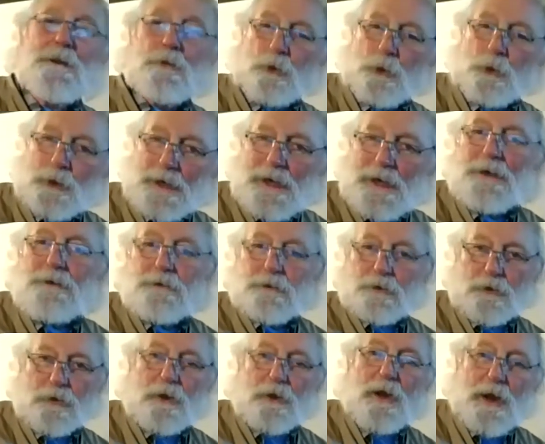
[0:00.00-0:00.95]

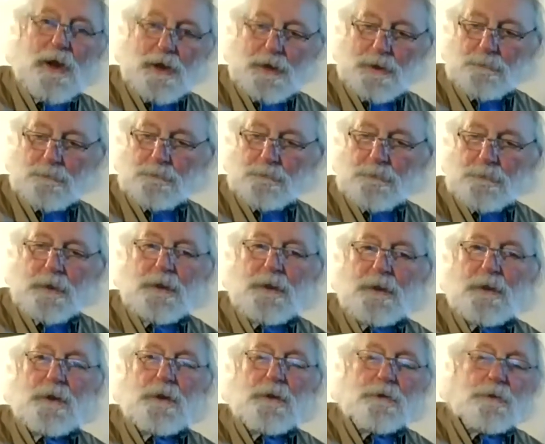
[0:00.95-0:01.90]
creates a line.
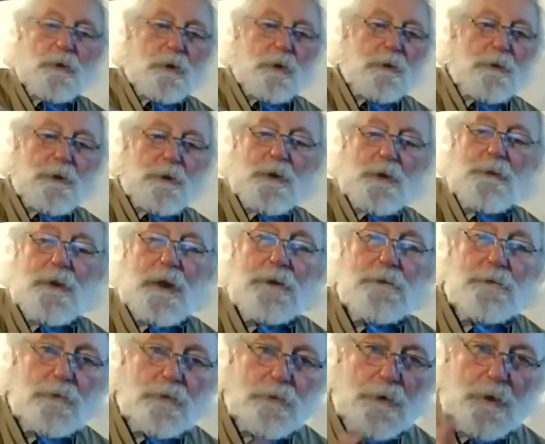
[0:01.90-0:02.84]
So
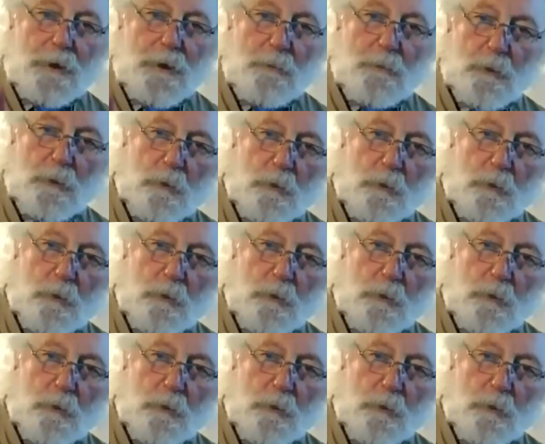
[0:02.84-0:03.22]
that's the number